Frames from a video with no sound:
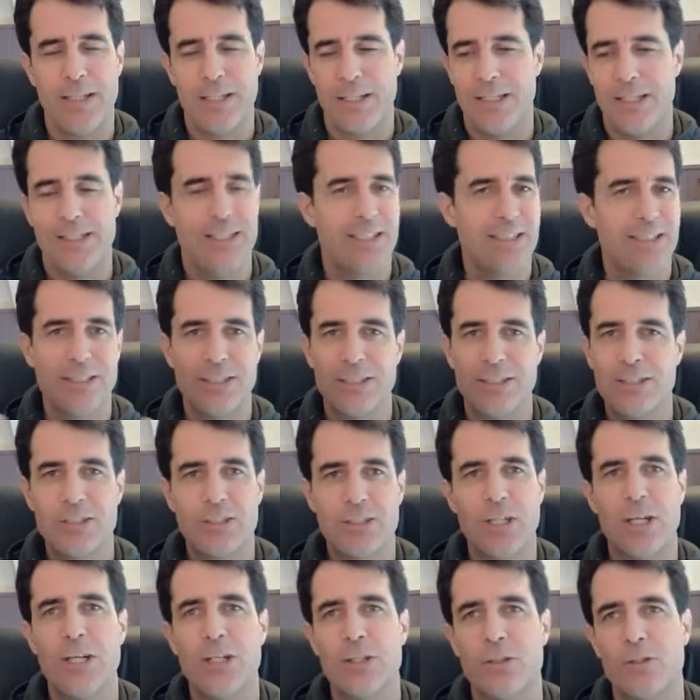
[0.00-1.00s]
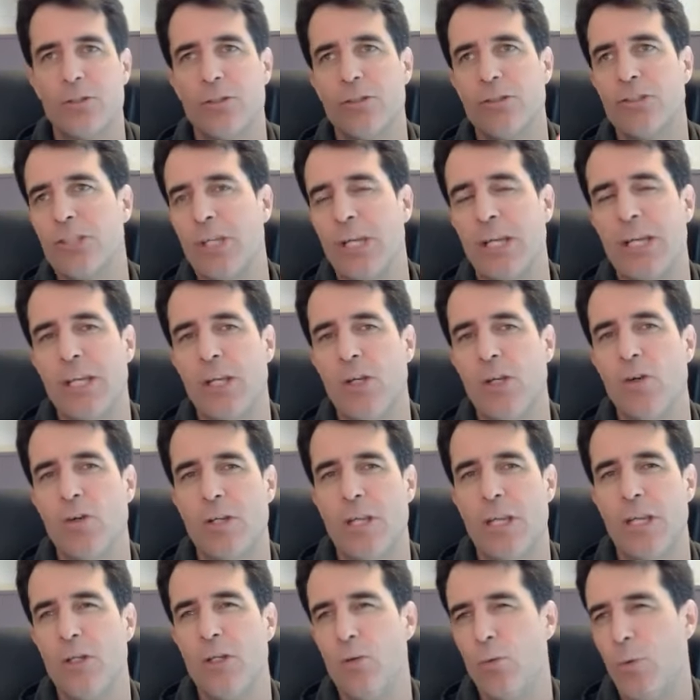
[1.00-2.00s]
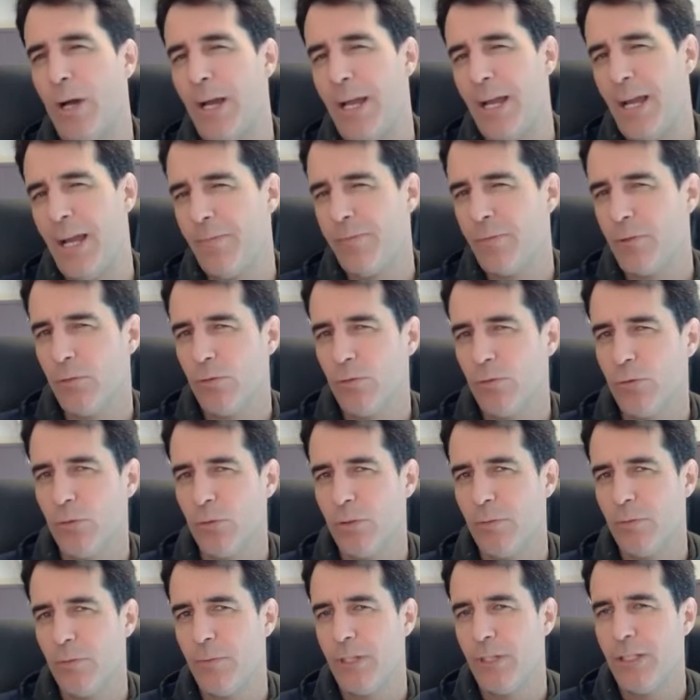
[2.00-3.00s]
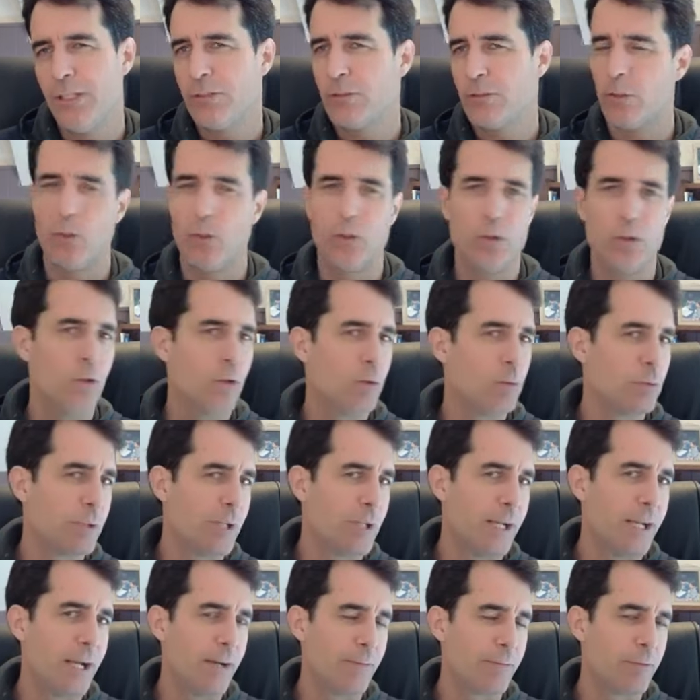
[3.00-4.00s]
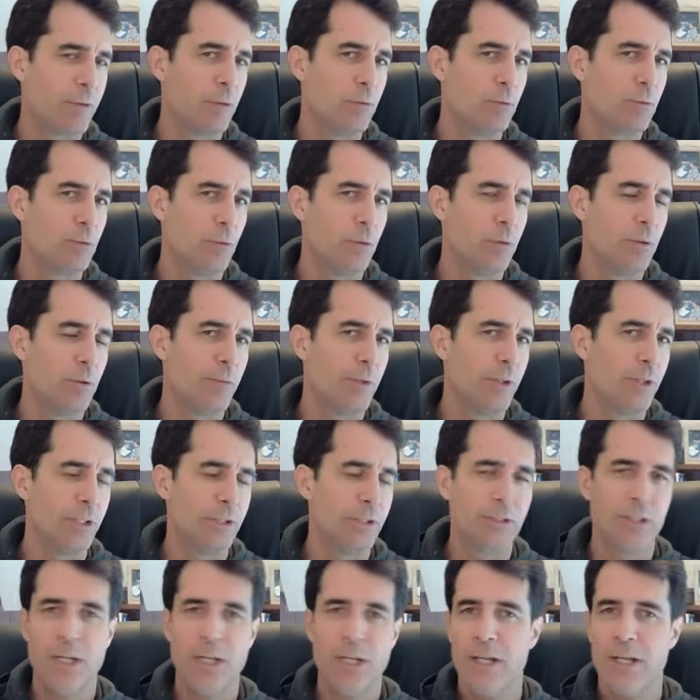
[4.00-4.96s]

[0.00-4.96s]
It doesn't start checking, okay, do I have control over this or don't I have control over this?